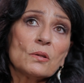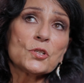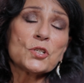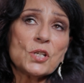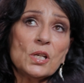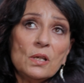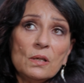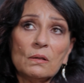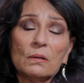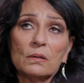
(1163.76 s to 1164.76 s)

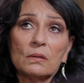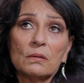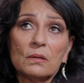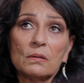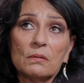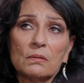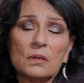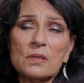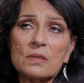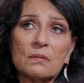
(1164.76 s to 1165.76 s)
She
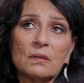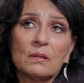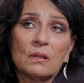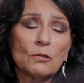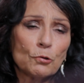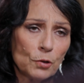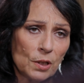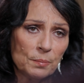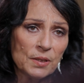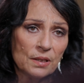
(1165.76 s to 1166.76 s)
is an
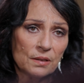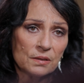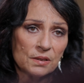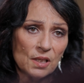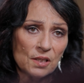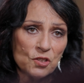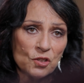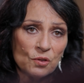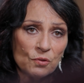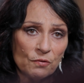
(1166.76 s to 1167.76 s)
incredibly
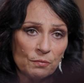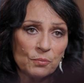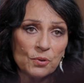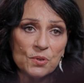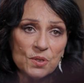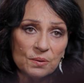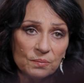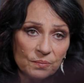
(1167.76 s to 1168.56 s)
intelligent, driven person.